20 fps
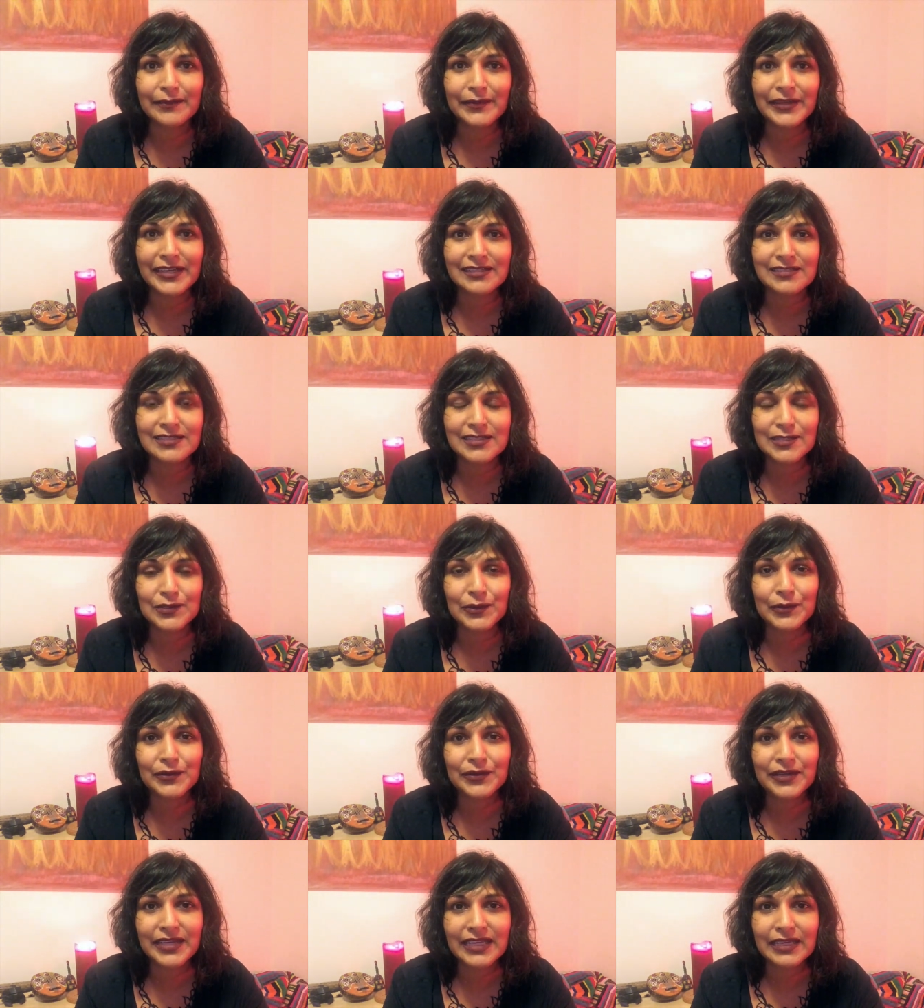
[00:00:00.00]
because it's
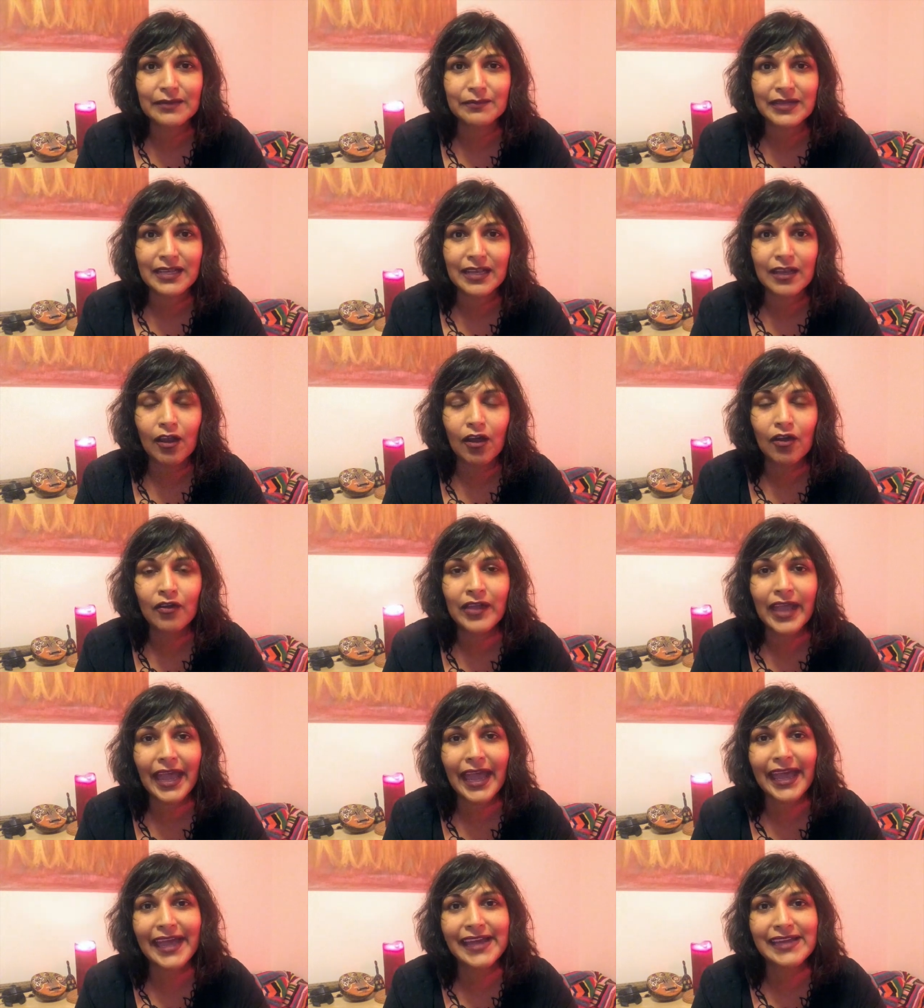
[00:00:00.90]
already a bit long
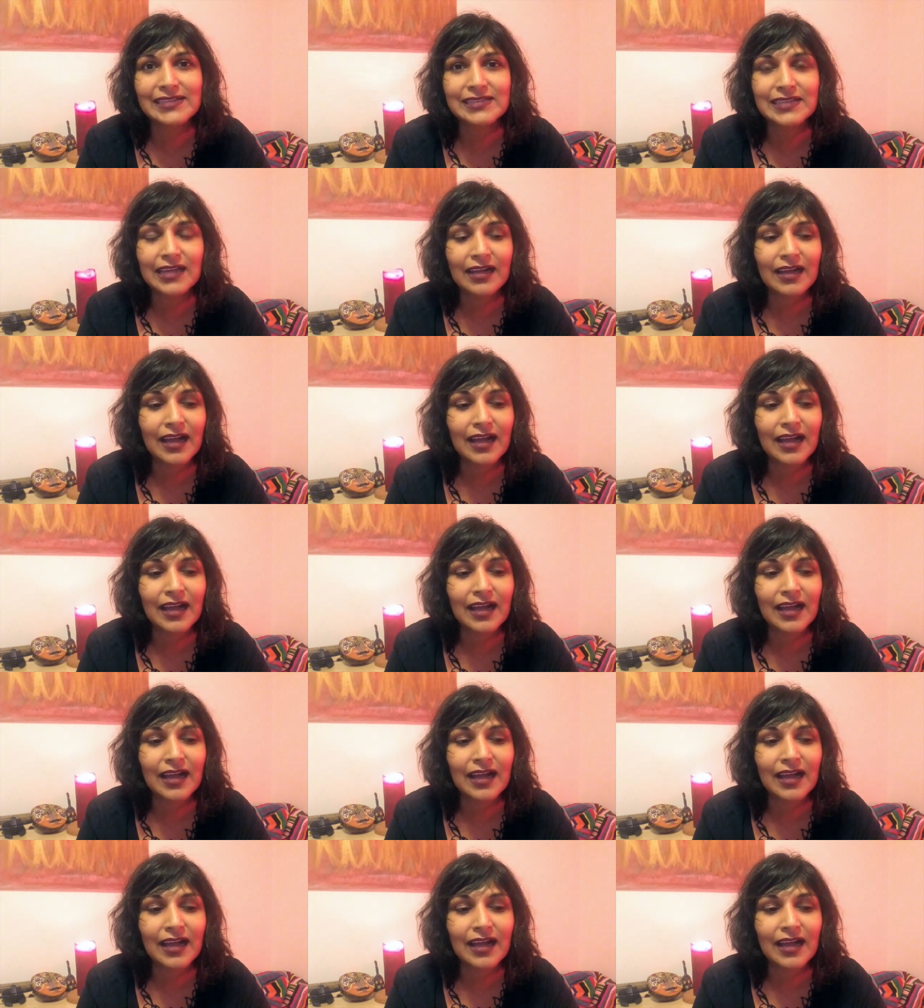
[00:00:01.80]
and